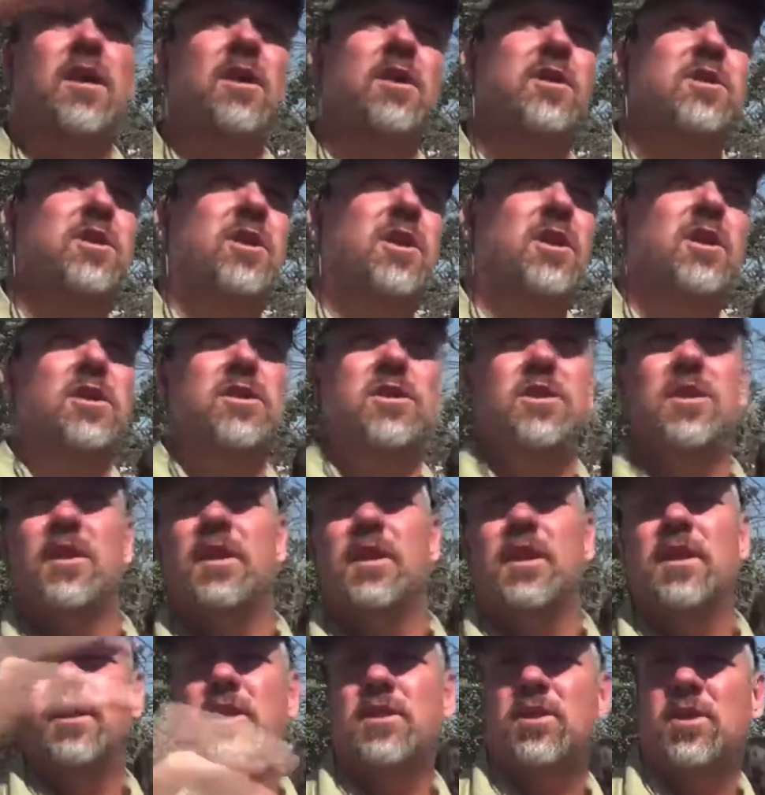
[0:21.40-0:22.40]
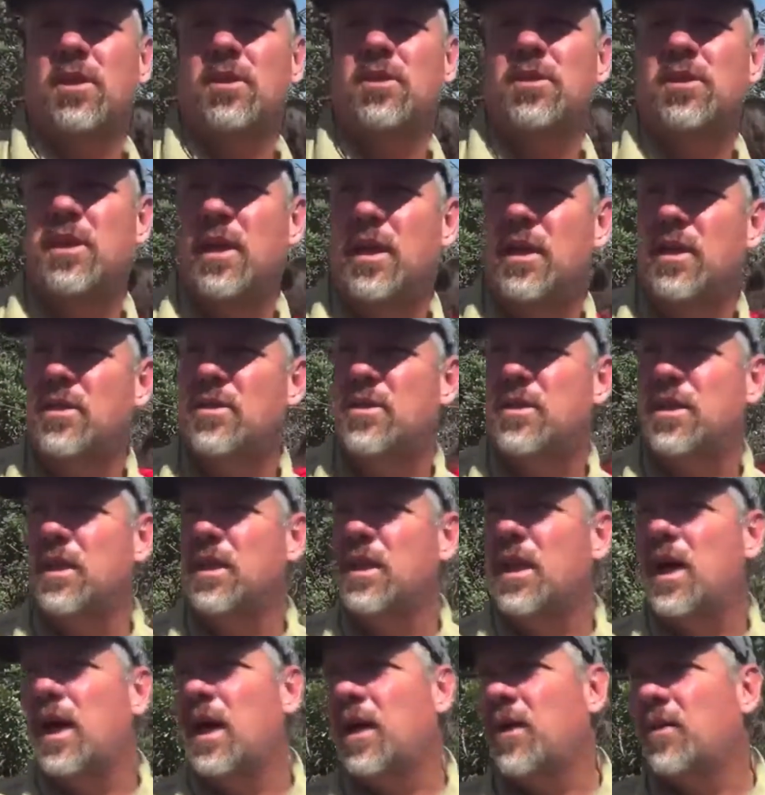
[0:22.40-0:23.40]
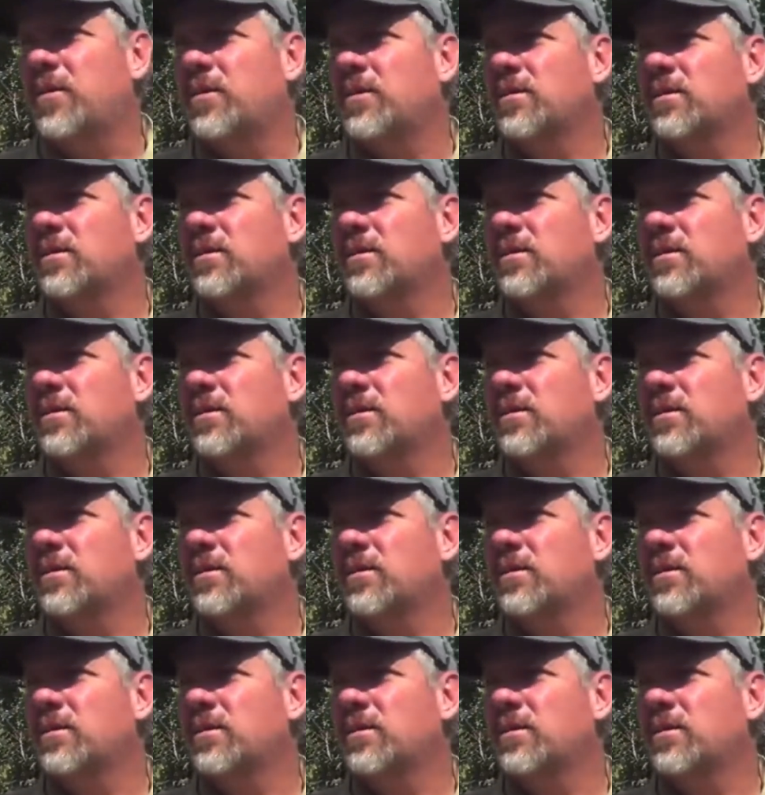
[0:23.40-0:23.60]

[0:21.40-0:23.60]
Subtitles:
church, and then the church that you see now.